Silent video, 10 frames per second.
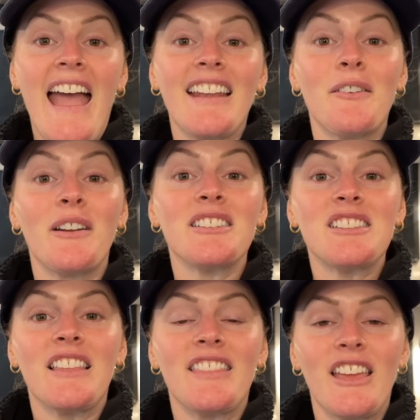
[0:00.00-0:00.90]
And I wanna
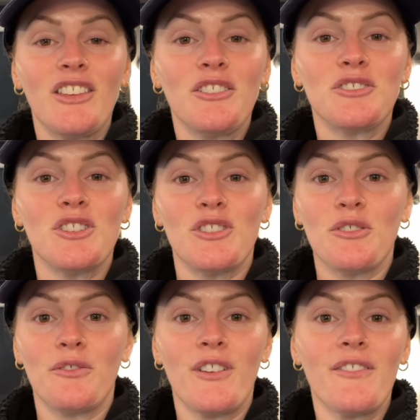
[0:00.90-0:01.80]
say thank you to
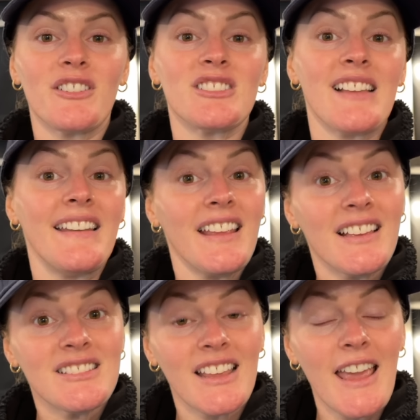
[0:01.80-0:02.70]
Eufy for sending
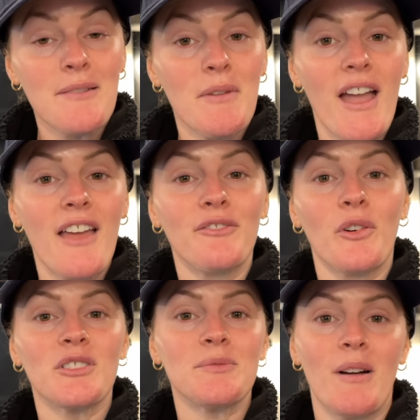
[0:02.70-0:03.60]
us the camera and
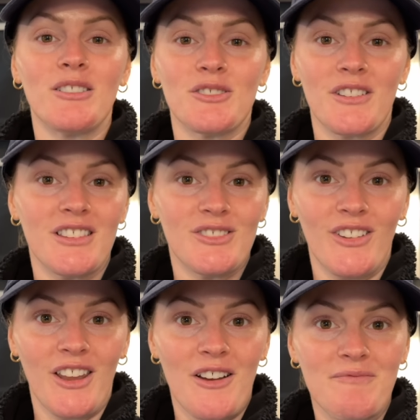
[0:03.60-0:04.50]
for sponsoring this
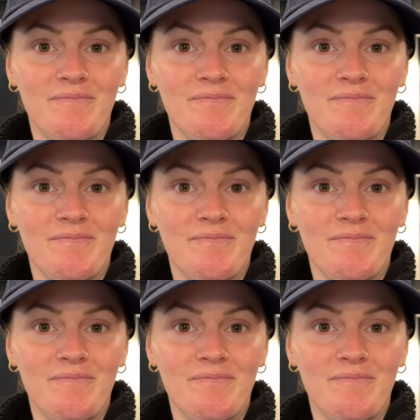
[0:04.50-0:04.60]
video.